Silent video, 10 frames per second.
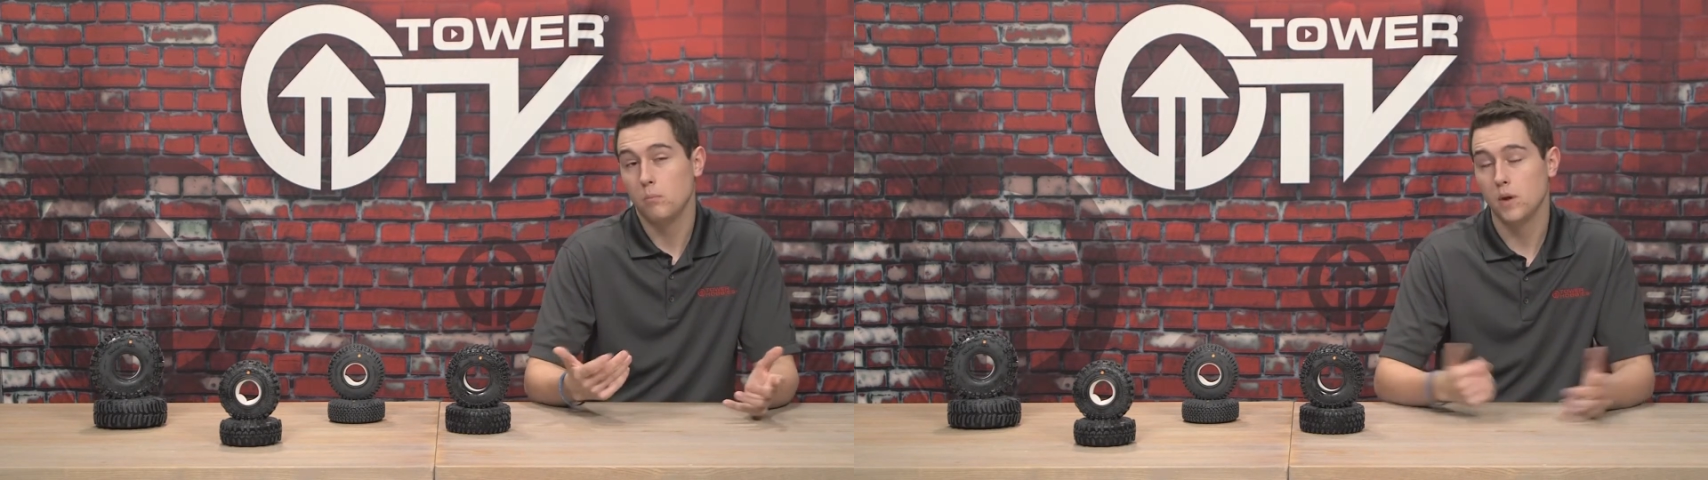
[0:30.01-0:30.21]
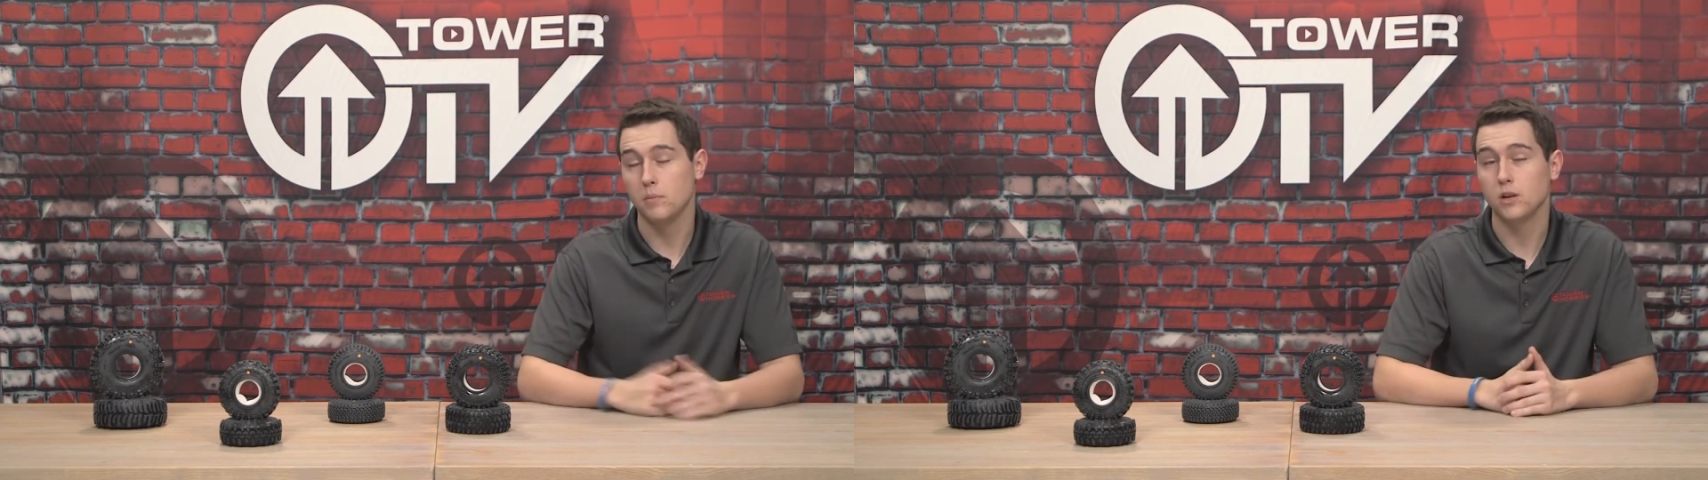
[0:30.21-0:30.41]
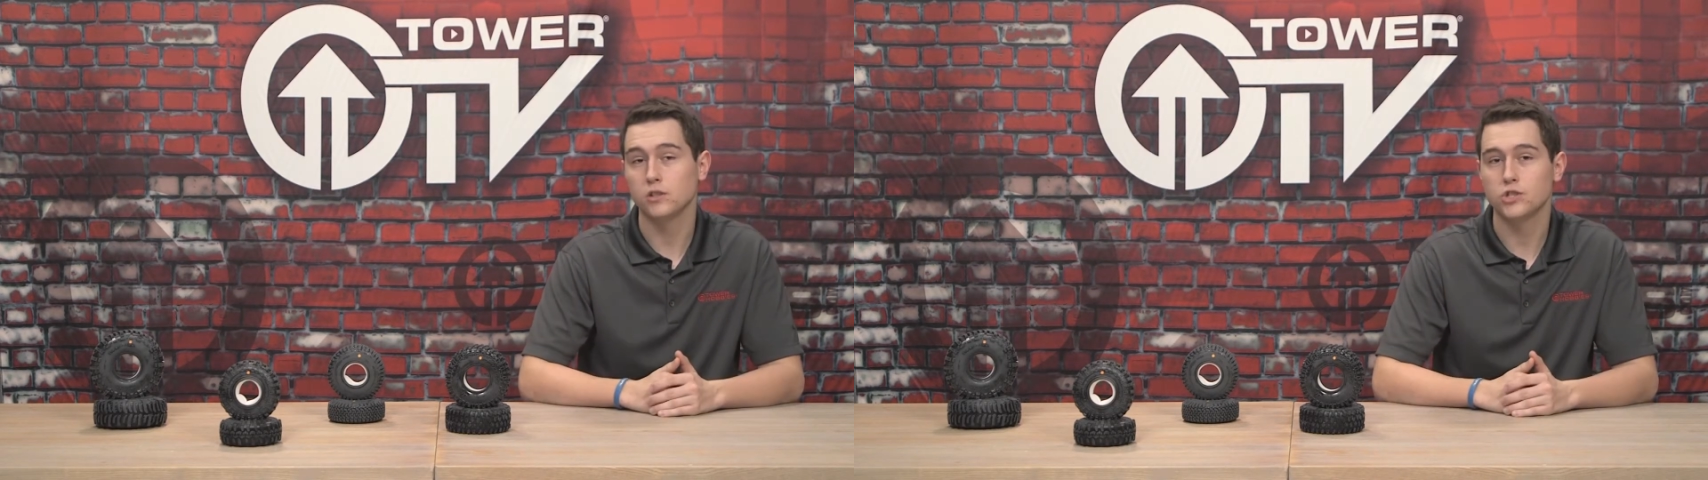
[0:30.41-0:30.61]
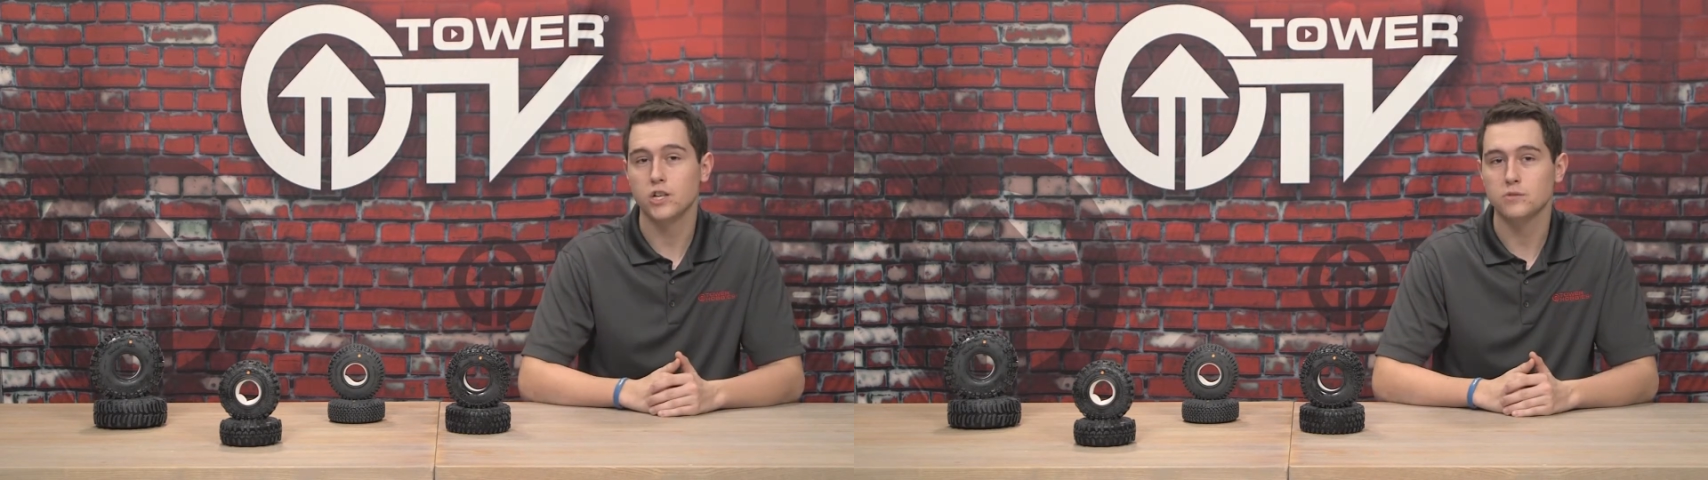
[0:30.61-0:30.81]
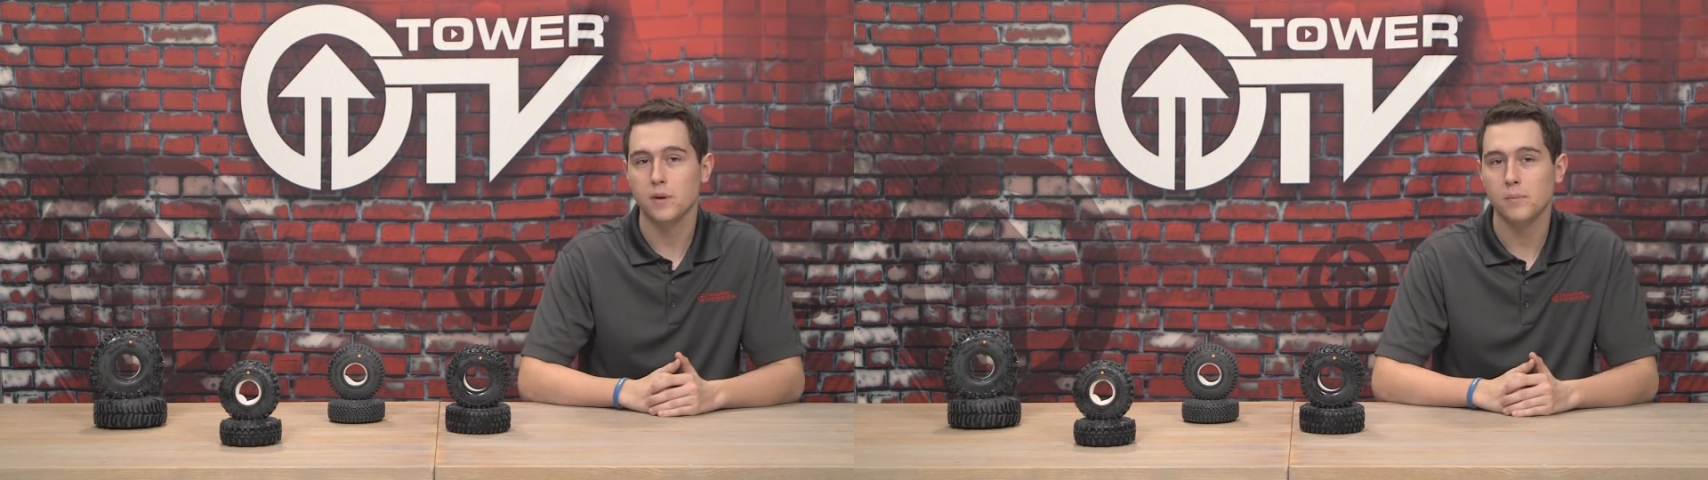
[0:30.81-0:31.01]
maybe it'll
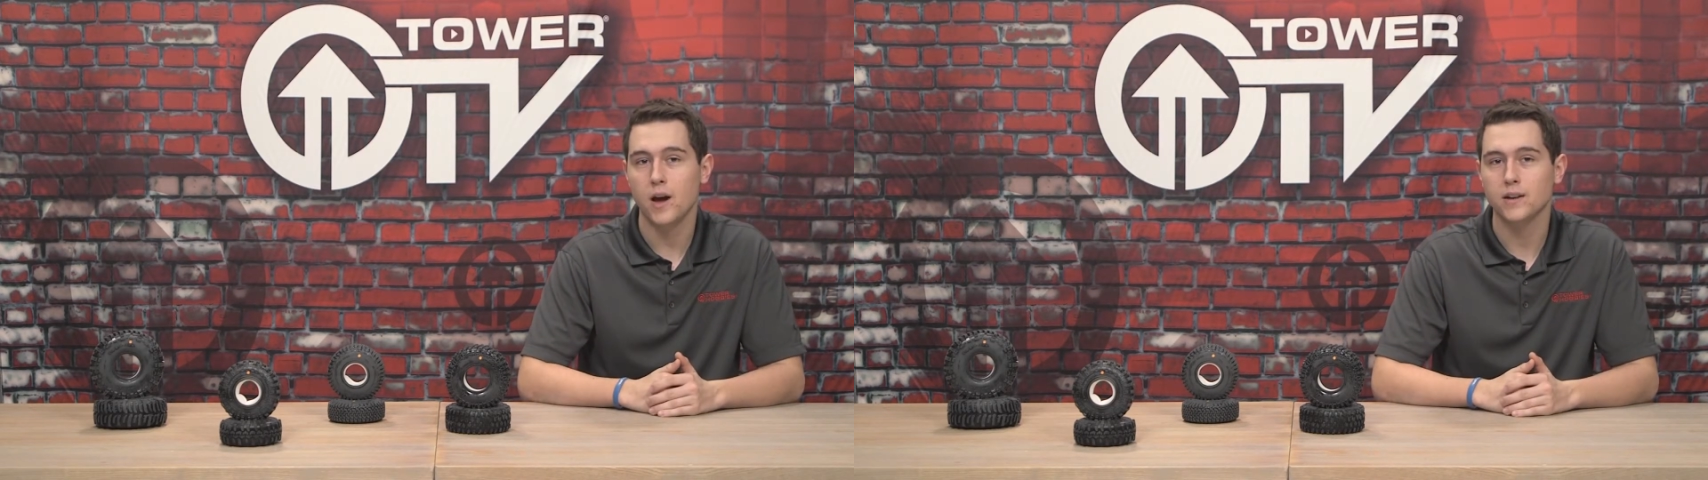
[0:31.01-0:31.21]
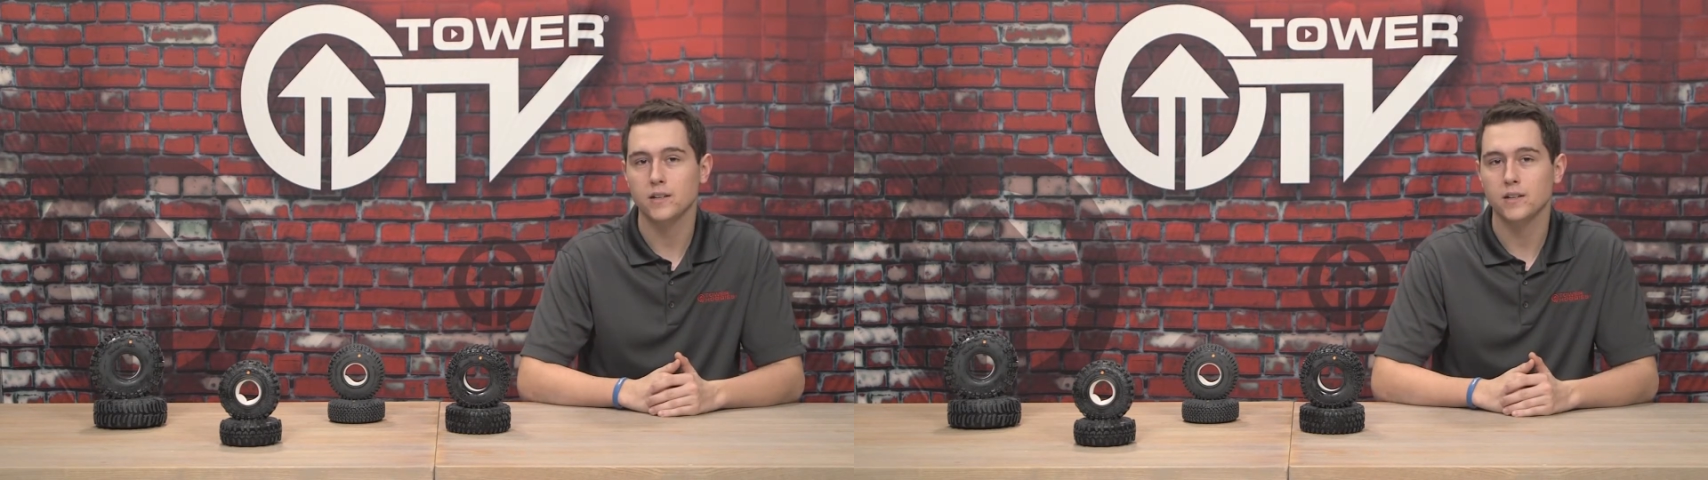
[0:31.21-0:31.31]
change my mind.